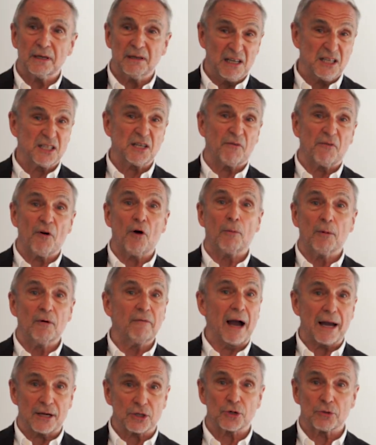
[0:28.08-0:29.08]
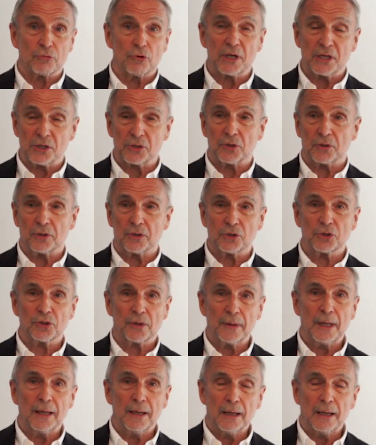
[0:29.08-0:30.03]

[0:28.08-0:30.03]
is a form of action research.